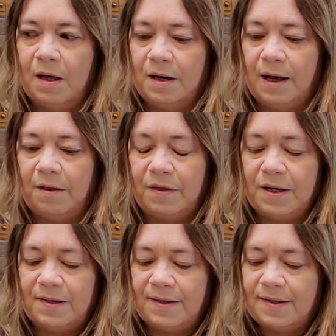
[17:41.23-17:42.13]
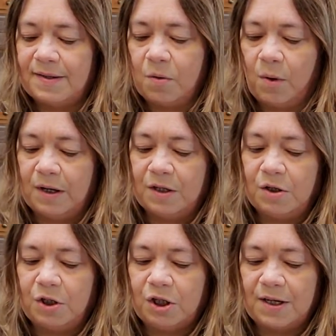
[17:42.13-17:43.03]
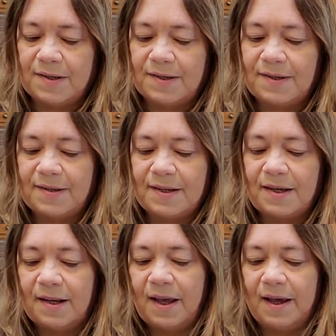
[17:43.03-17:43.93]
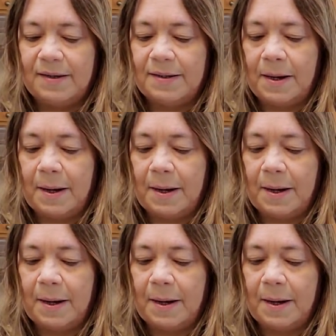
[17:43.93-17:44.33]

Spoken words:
Now this is going to just sit and,